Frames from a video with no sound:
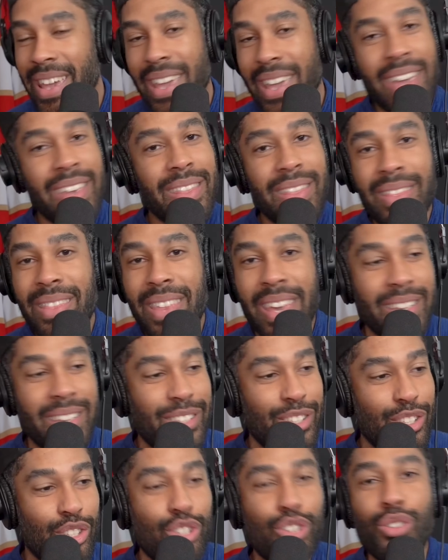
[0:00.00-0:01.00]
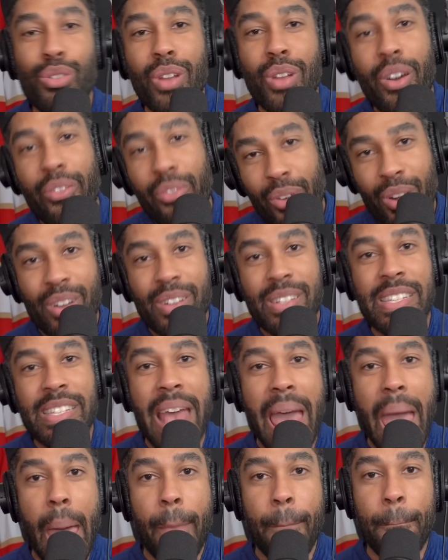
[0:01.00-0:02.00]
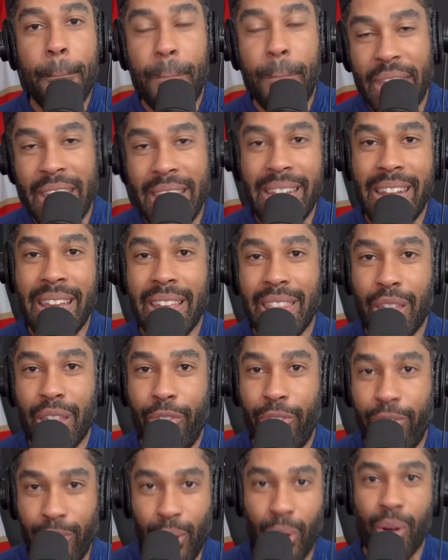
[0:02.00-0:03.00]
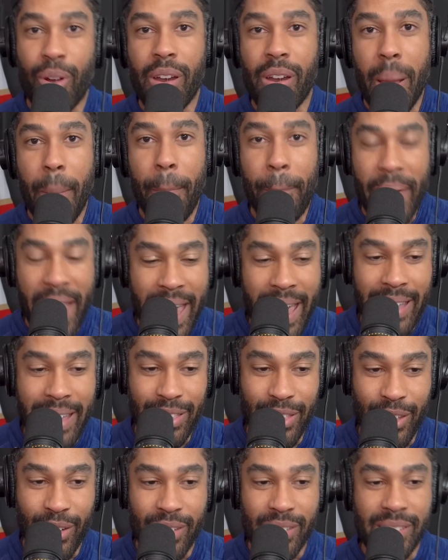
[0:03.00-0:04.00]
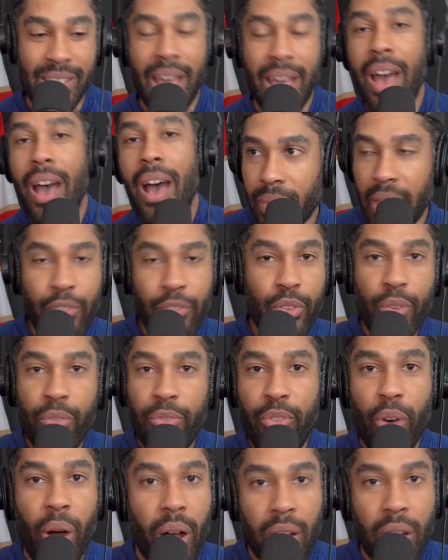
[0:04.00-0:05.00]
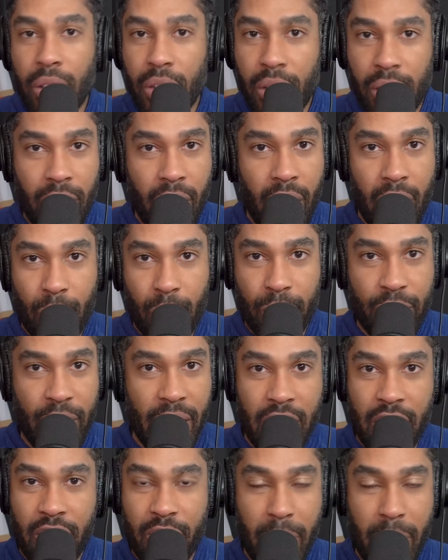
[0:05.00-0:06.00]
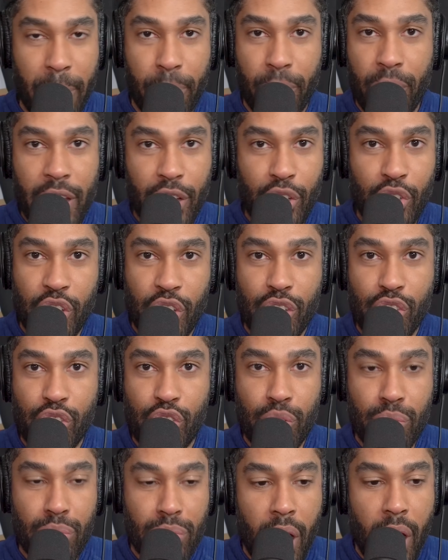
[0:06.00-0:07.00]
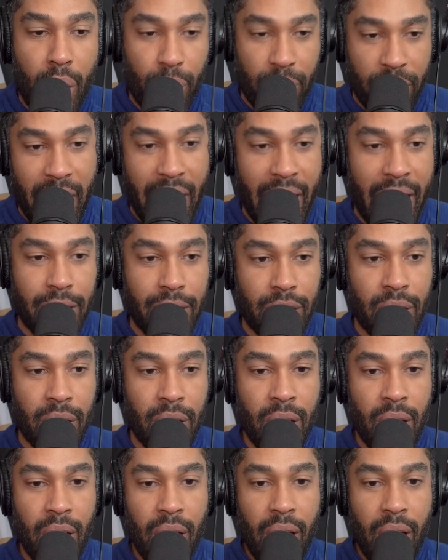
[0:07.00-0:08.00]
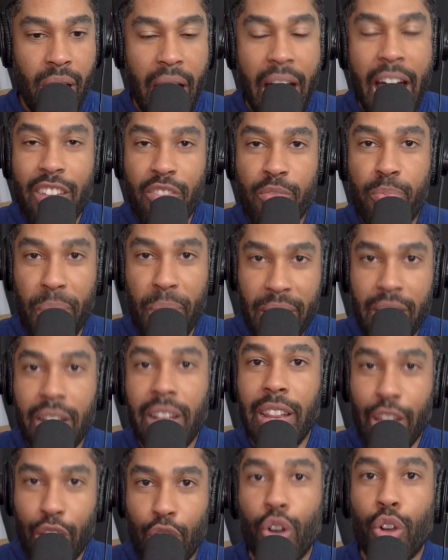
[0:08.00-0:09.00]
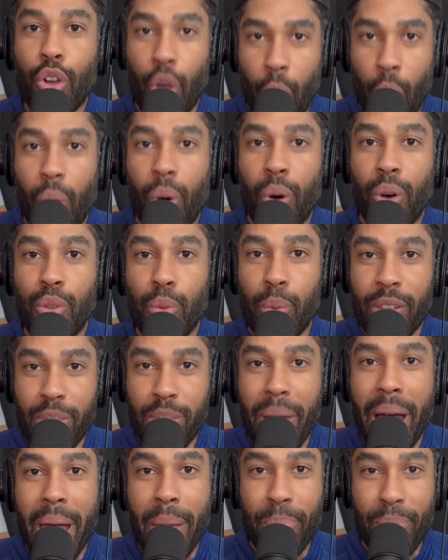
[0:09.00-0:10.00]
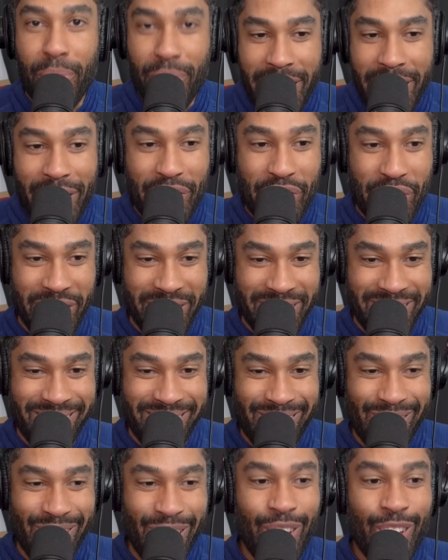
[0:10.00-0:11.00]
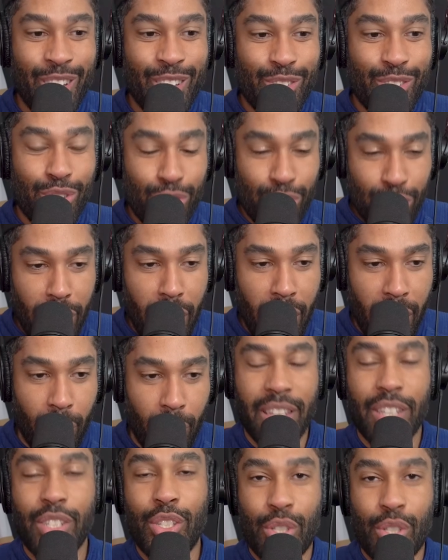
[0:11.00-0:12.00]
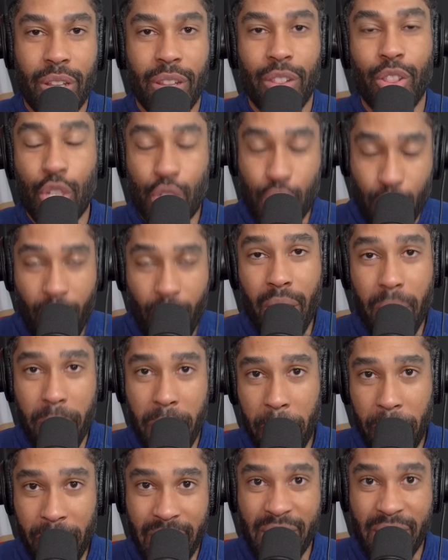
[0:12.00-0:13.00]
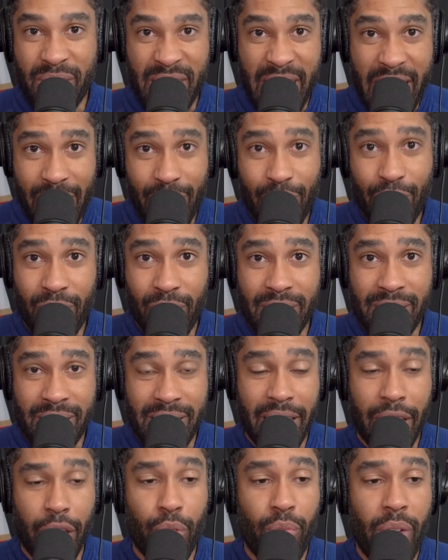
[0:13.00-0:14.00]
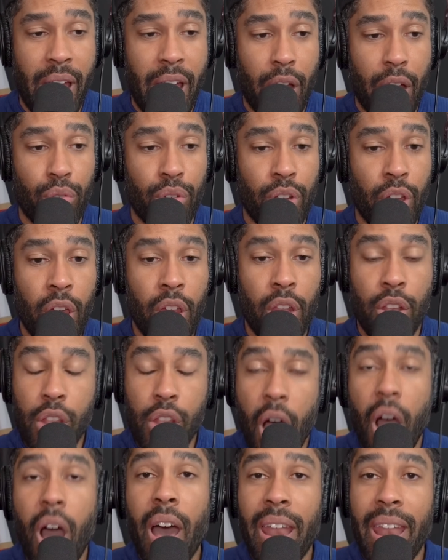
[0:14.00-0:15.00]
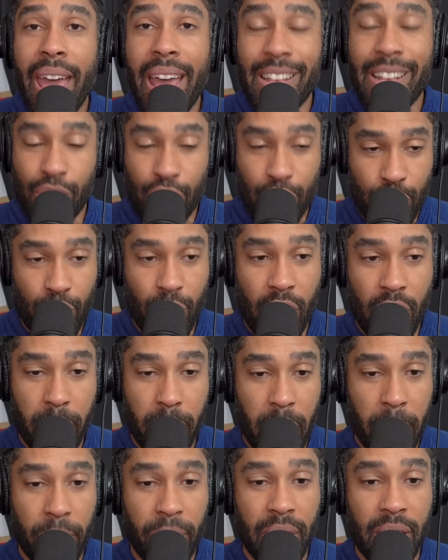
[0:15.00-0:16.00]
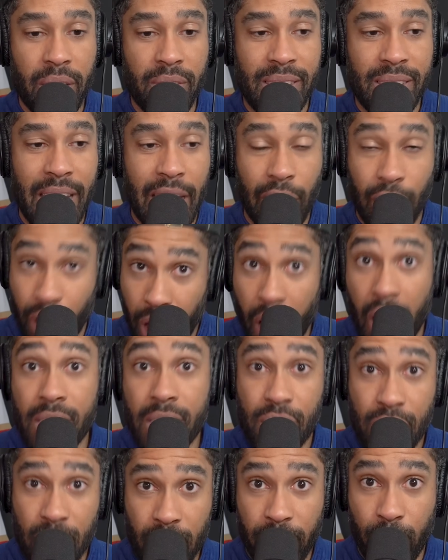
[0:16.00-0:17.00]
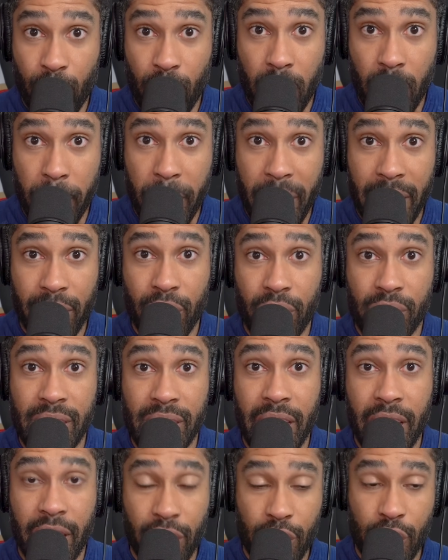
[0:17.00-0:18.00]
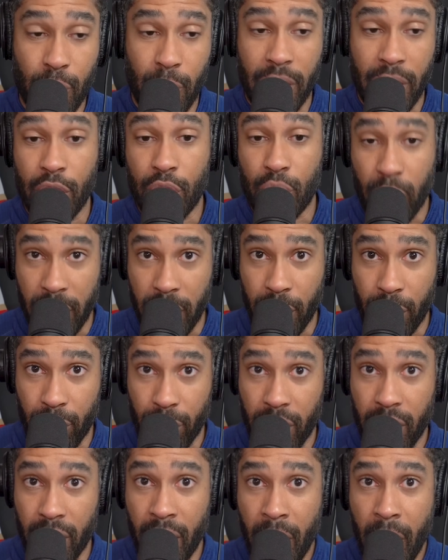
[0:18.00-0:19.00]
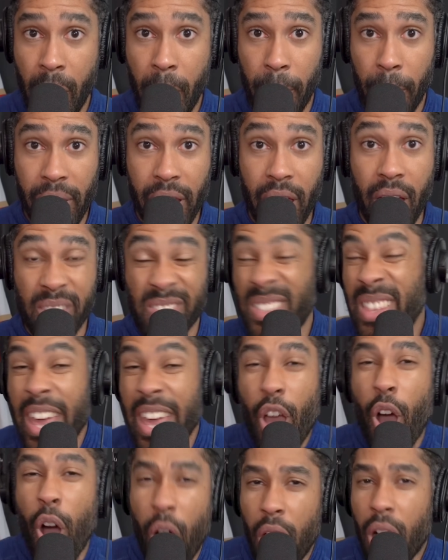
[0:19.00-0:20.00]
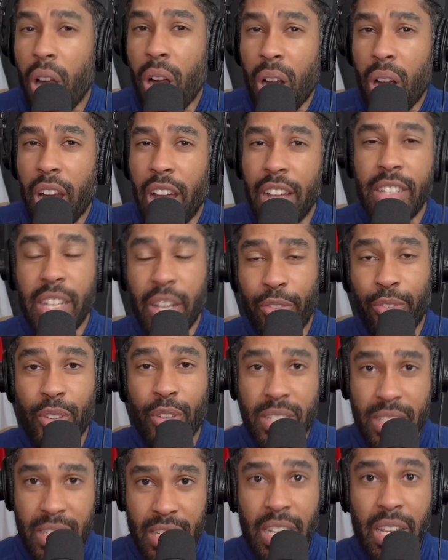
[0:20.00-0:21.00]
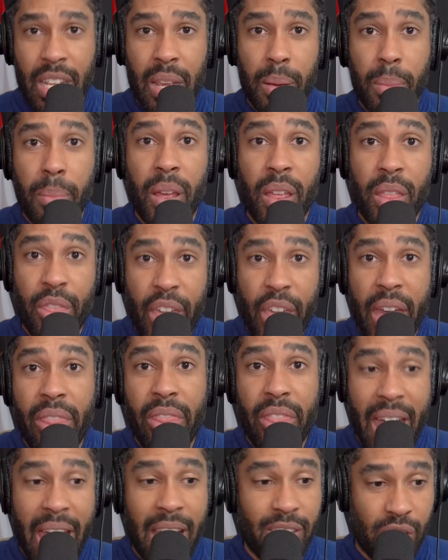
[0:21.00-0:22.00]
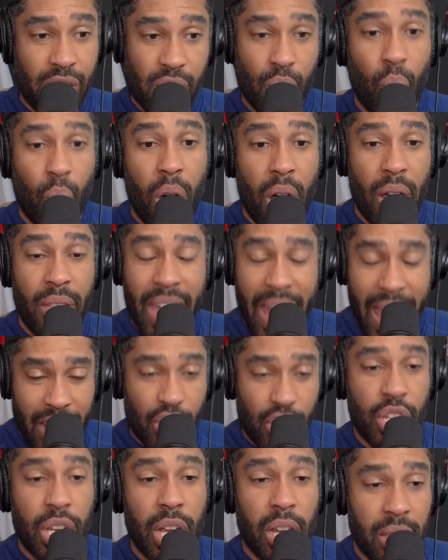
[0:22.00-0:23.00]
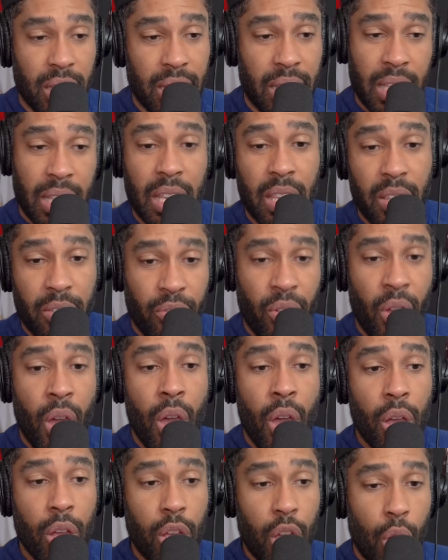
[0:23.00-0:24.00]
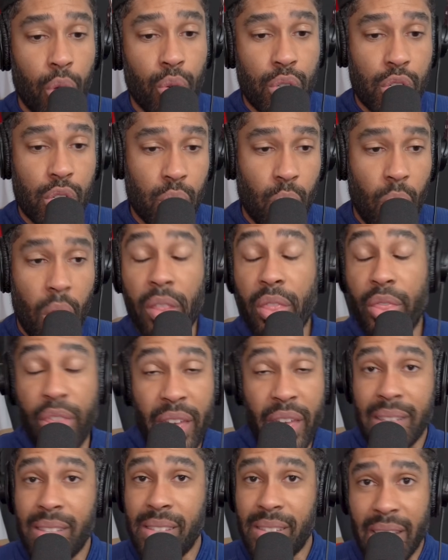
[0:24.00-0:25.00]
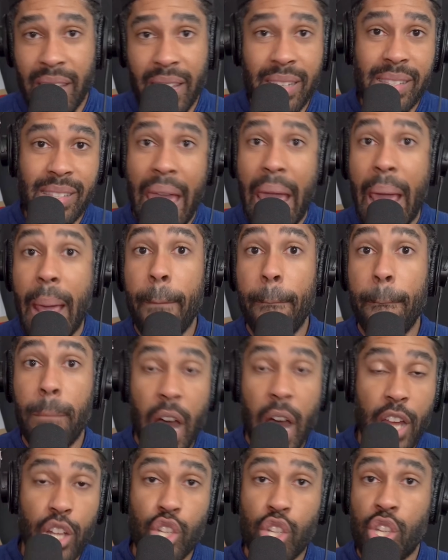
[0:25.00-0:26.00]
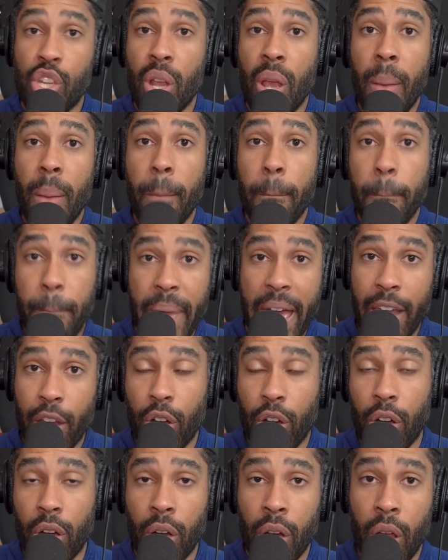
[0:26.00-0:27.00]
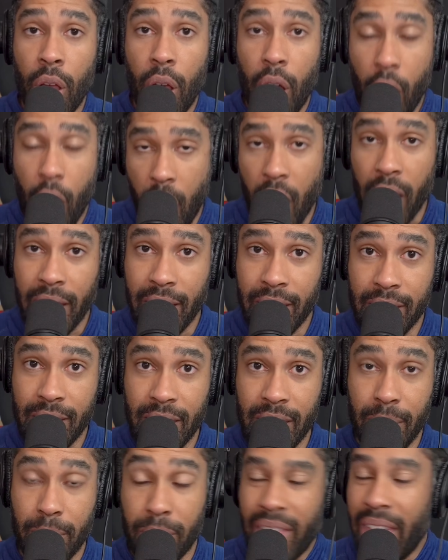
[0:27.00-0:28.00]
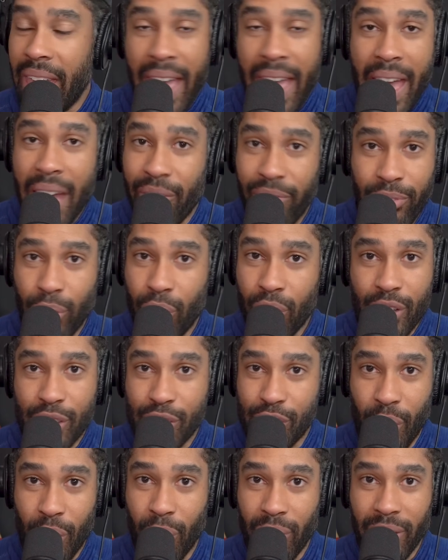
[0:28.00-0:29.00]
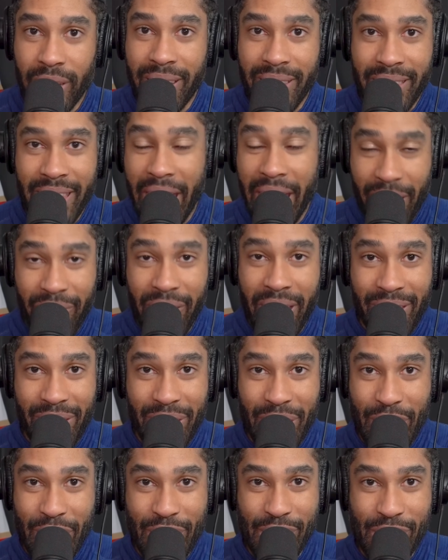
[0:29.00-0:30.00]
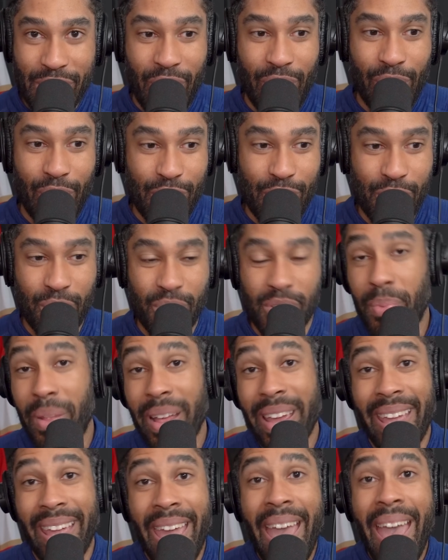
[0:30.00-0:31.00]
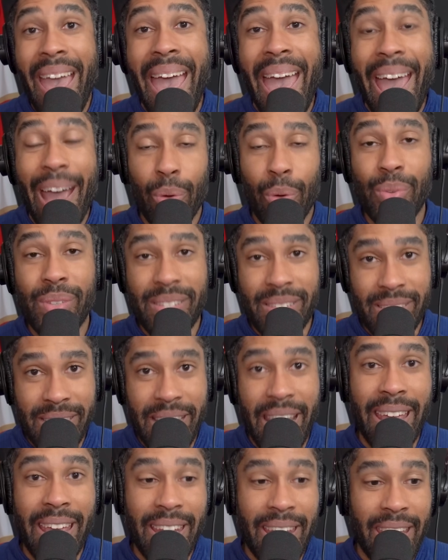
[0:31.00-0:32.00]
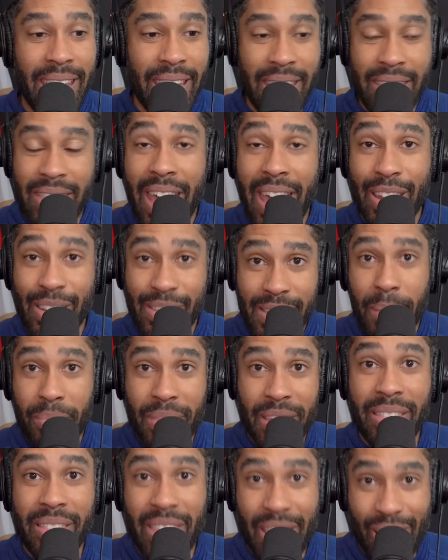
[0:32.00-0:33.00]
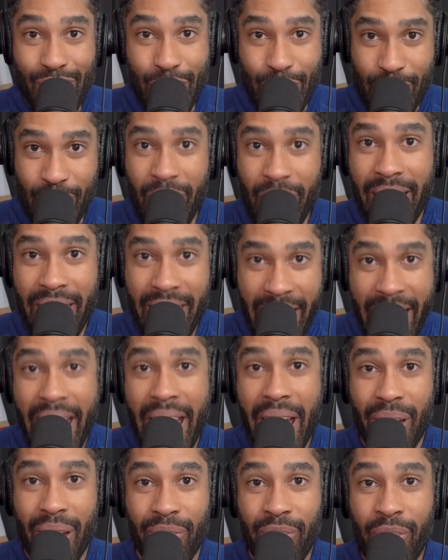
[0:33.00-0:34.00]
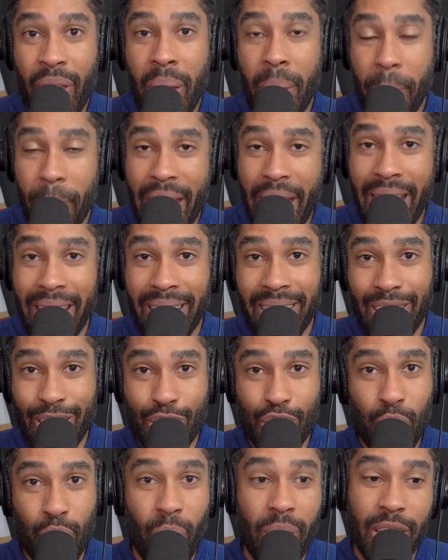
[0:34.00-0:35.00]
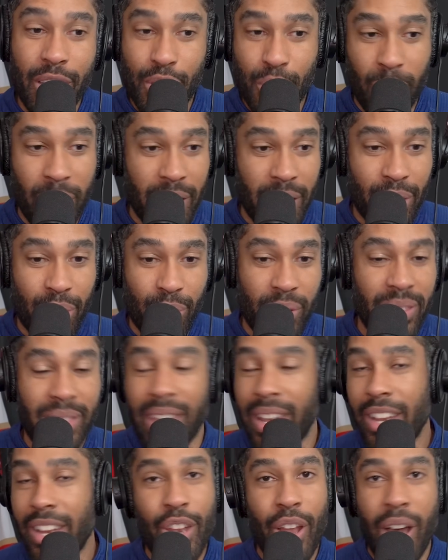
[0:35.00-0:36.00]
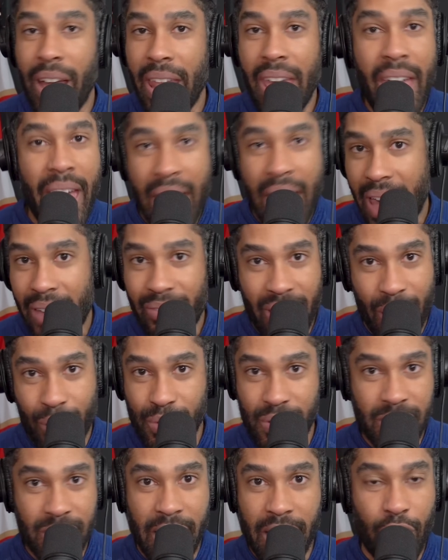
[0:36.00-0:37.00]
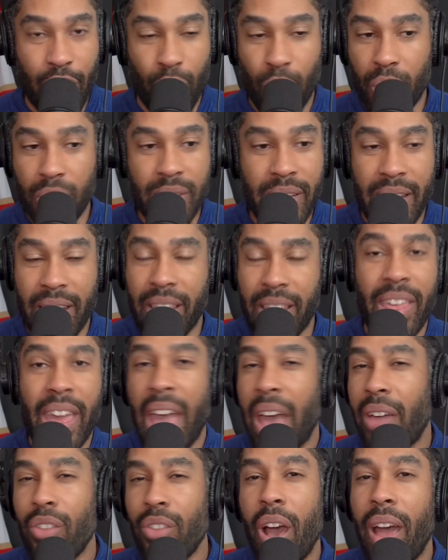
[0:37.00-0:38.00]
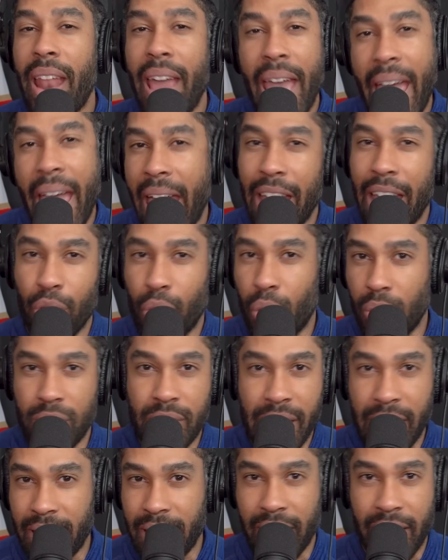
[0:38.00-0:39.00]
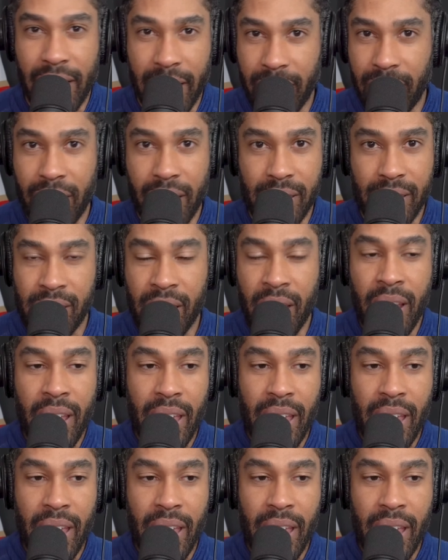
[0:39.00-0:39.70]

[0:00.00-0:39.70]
in this universe at beating the Florida Panthers? If you followed along with any of my predictions, you know that I've been a little cold with my predictions. So the Toronto Maple Leafs enter the second round, not as the Toronto Maple Leafs that lost to the Florida Panthers in the 2023 playoffs. They are a different team than that squad, that Sheldon Keefe coach squad. This is a much better hockey team. They have Florida's goalie. They have Anthony Stolarz, who is playing outstanding, and that is something they did not have back in 2023. They did not have outstanding goaltending. They have not had goaltending like this